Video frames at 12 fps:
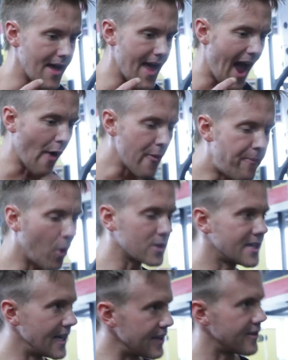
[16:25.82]
How
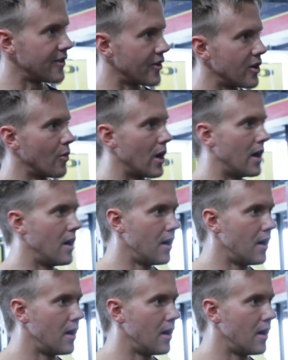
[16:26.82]
important is it that you wear?